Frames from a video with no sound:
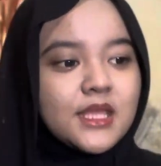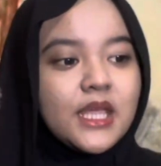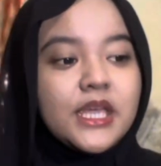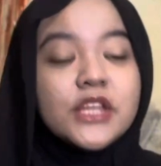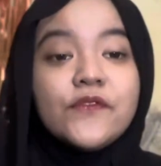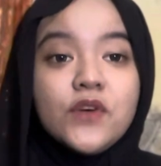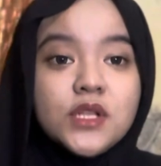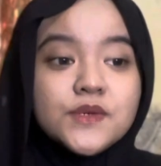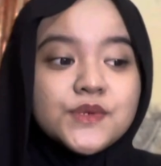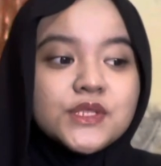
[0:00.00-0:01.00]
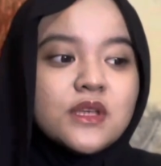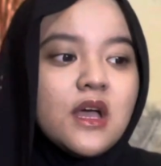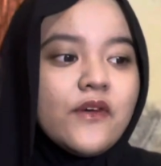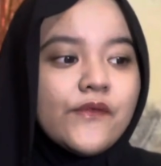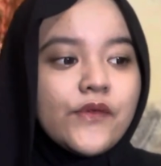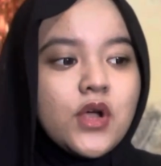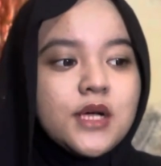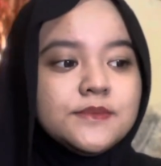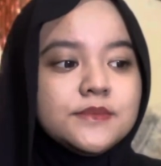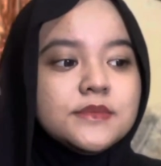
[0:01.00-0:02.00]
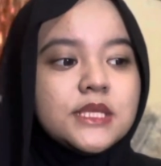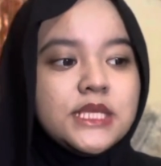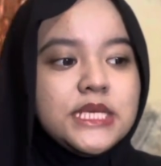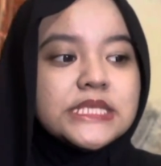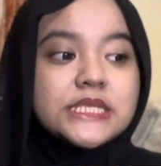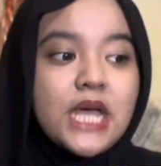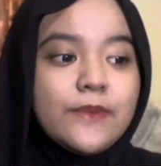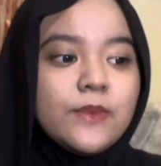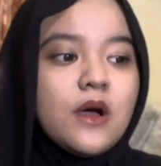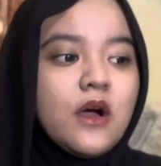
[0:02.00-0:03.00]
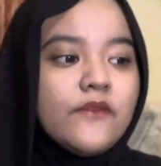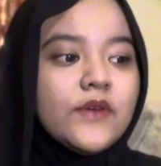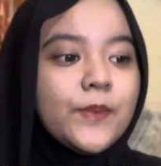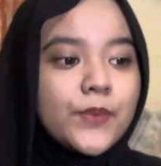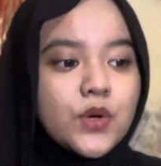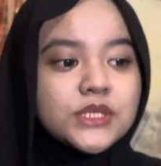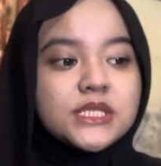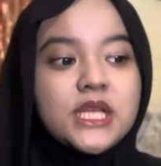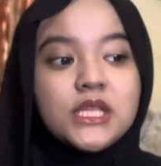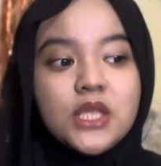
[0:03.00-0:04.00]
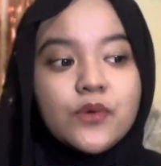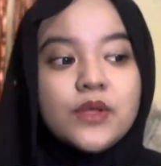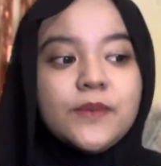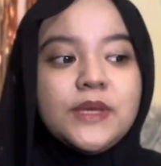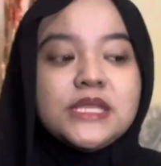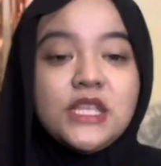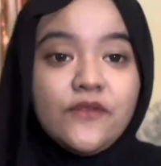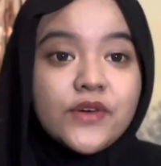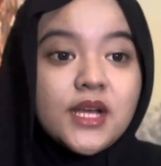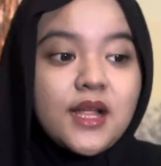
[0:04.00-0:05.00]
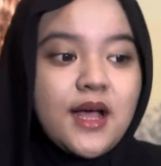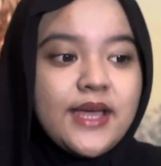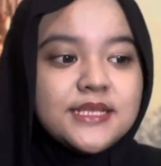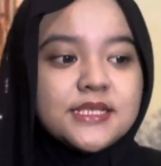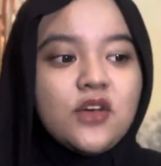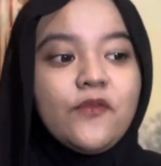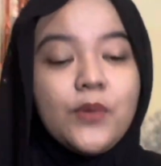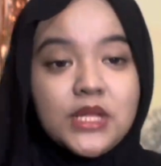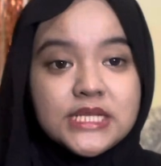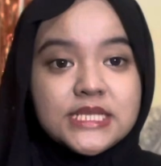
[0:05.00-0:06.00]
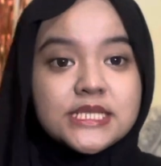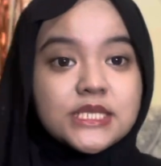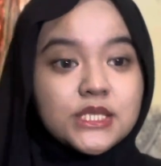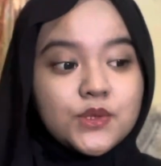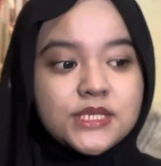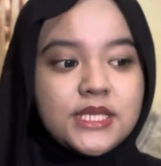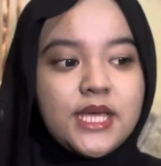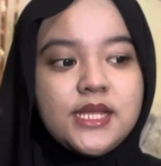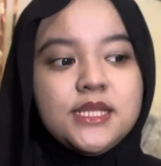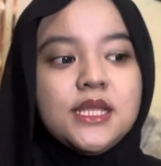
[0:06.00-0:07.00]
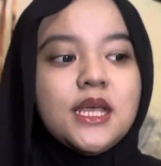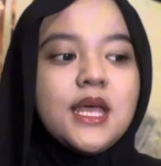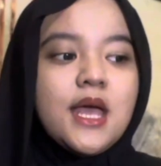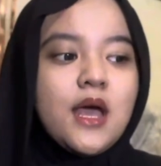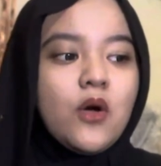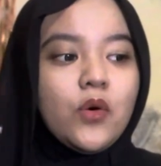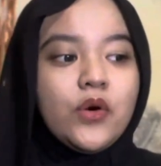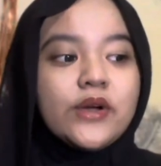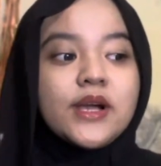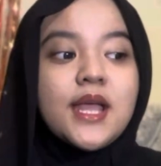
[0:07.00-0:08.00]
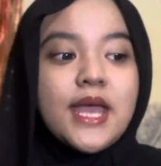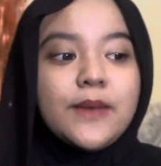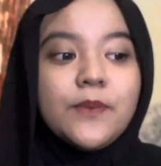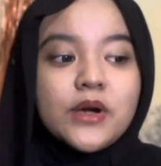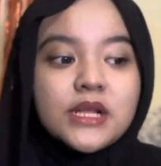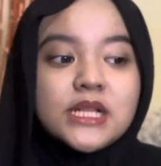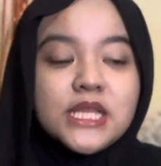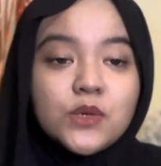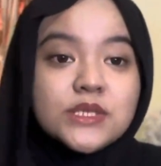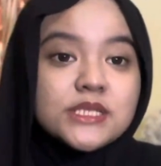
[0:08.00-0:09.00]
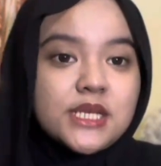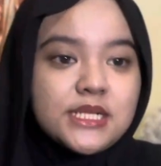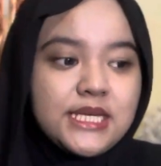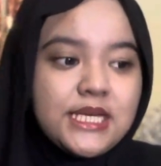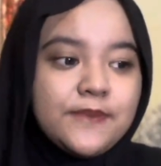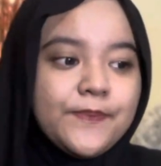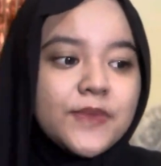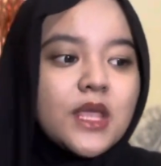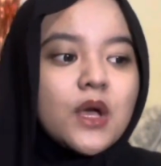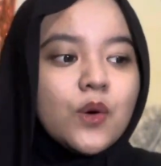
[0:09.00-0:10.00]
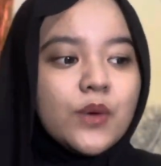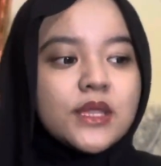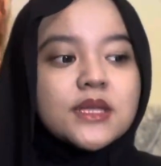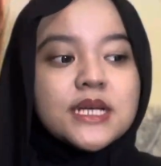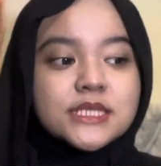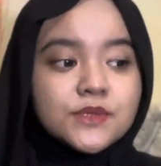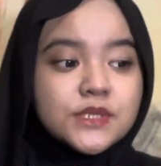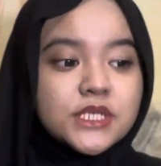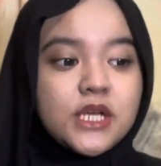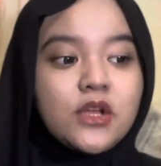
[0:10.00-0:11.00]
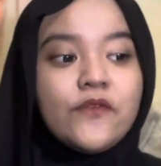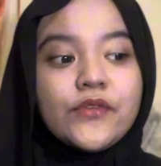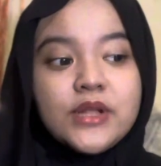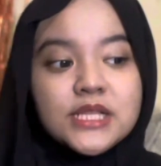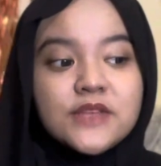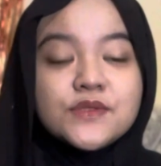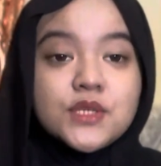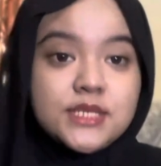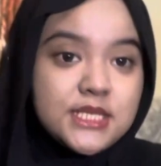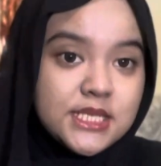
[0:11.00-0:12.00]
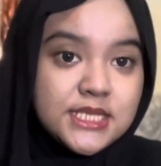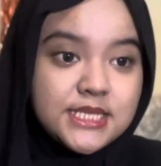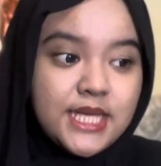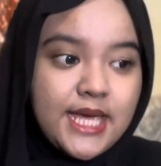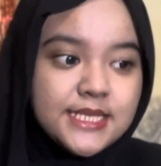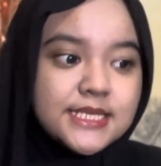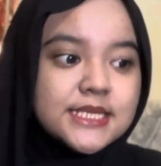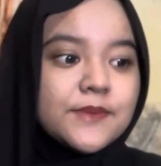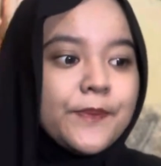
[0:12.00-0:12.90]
It follows from this type of approach that there will be different kinds of politeness associated and marked linguistically. With the assumption of relative social distance